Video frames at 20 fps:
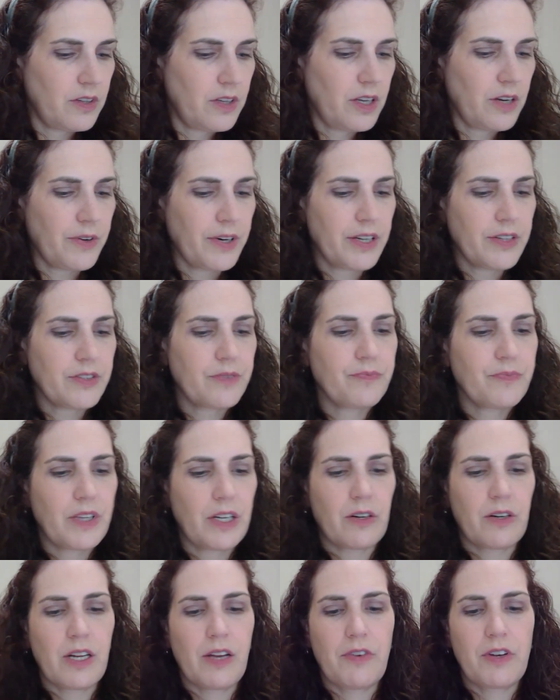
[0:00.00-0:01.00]
here it is. I
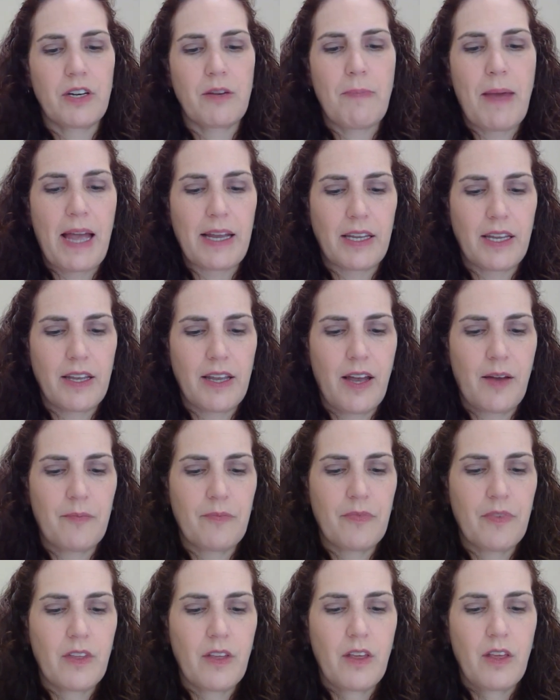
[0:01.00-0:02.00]
don't have it in a baggie yet.
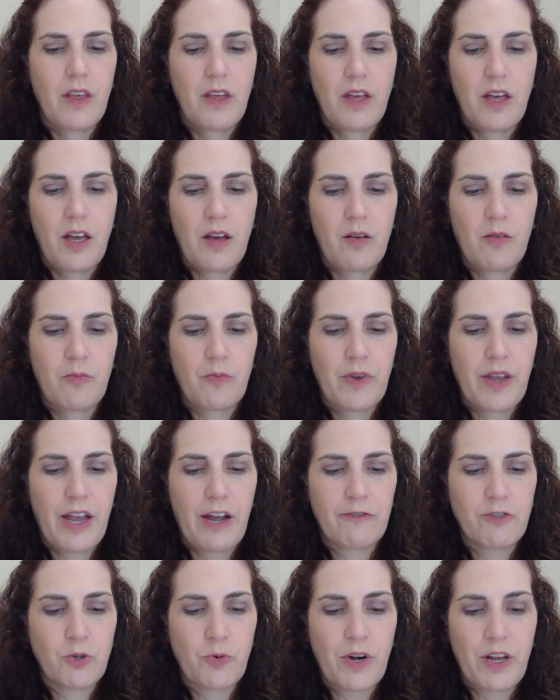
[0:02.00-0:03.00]
We
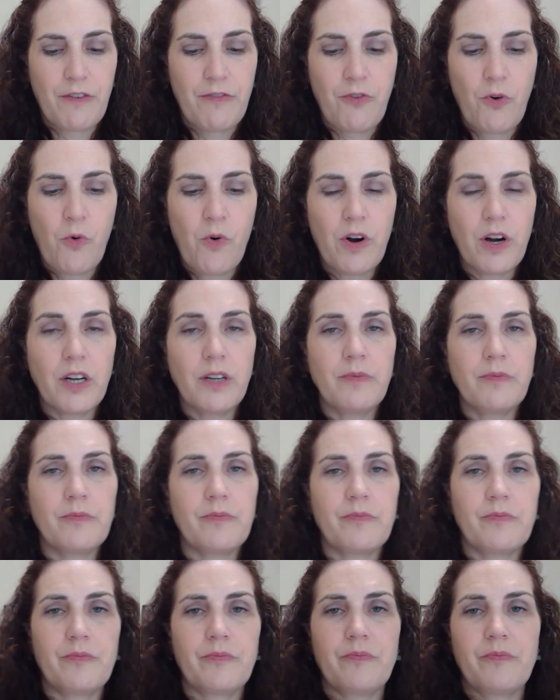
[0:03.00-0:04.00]
have
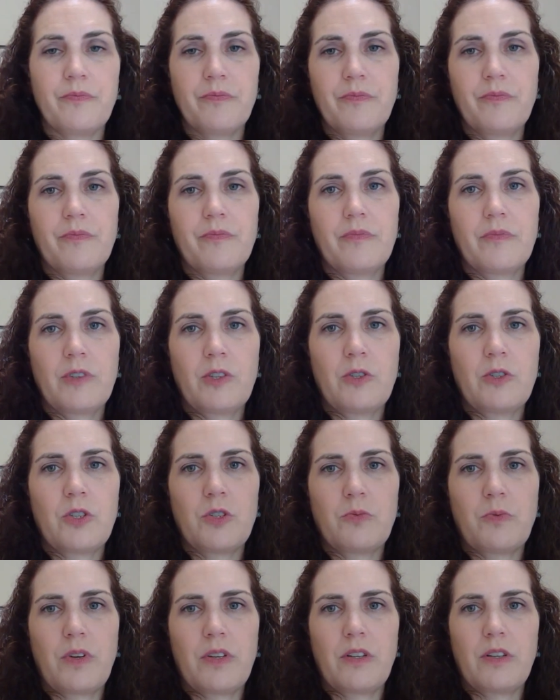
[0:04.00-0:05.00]
24.
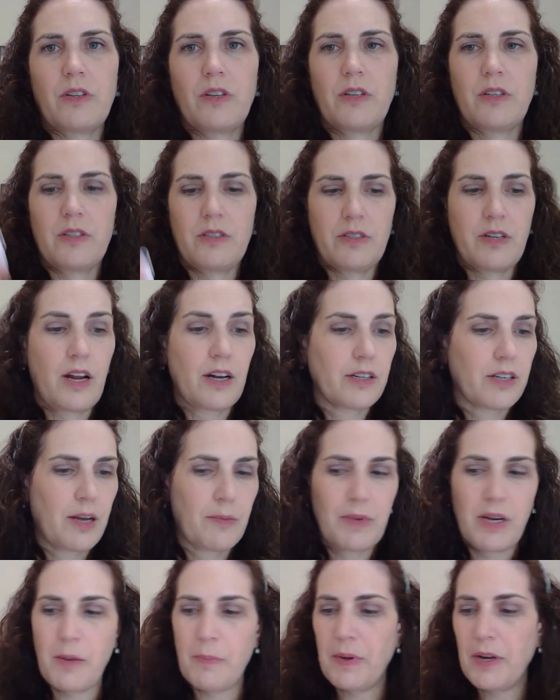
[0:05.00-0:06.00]
There's one in there that's not
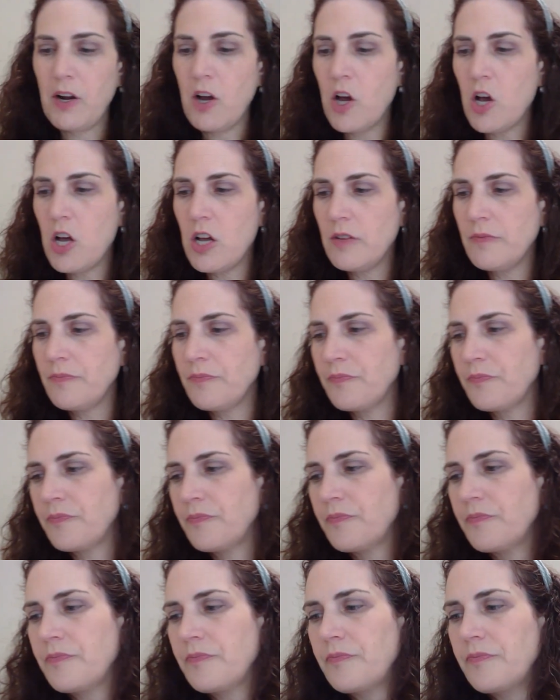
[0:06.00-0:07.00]
coming up at all.
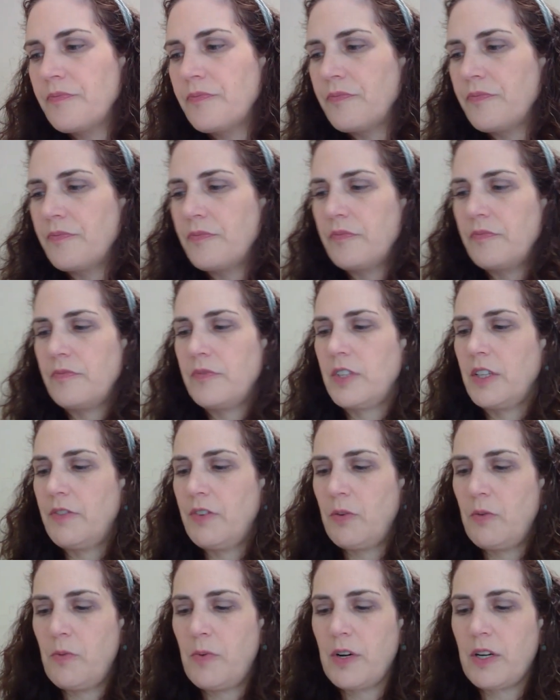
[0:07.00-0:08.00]
See if
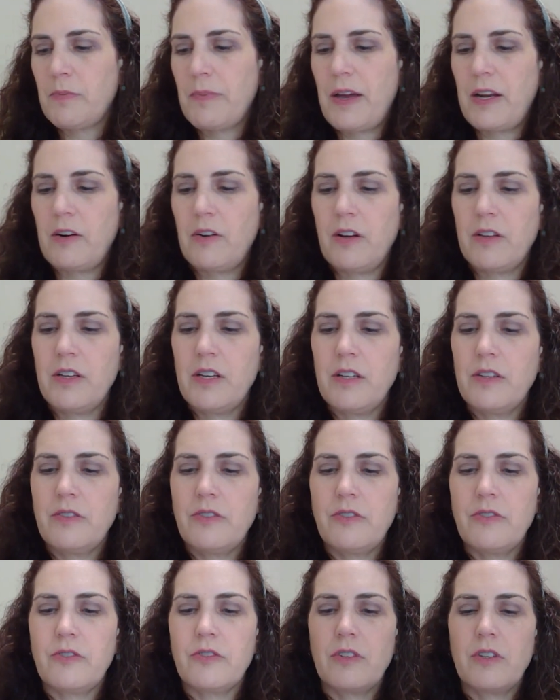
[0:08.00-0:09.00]
it'll work better on
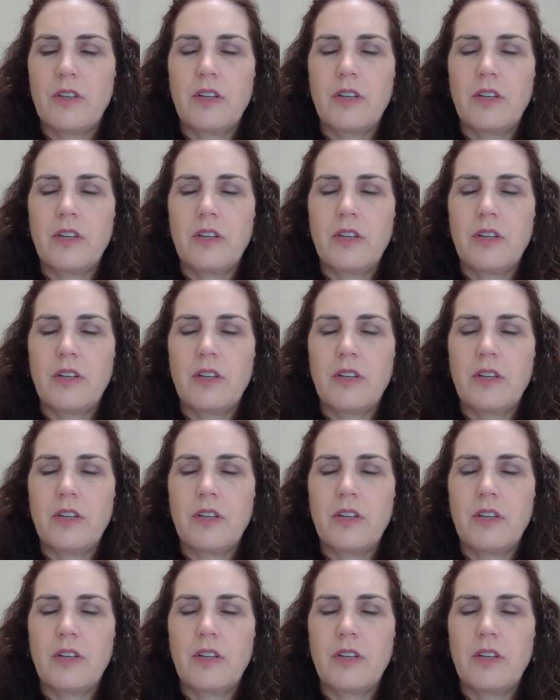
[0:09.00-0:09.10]
this.